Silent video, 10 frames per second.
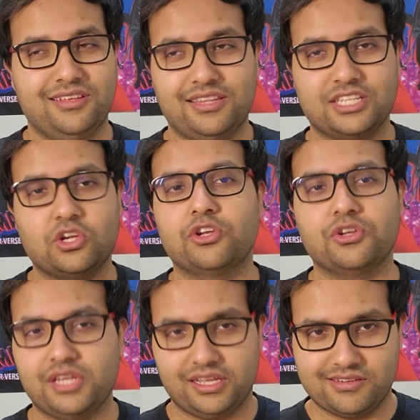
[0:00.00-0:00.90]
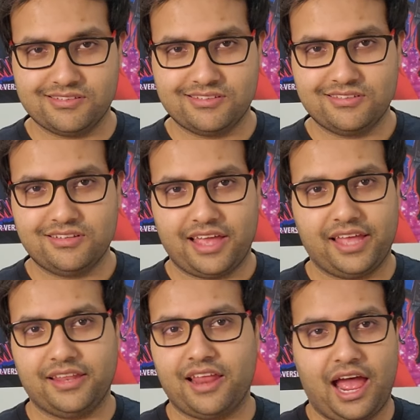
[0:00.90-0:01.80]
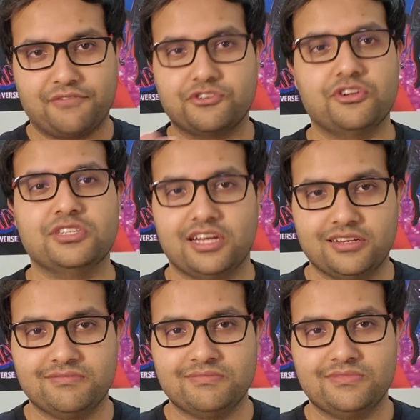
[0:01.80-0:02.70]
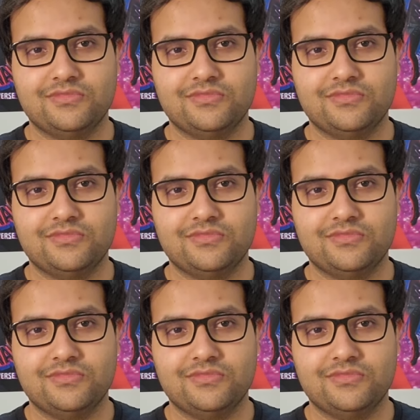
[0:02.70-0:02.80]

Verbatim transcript: That's all you need. And after you're done,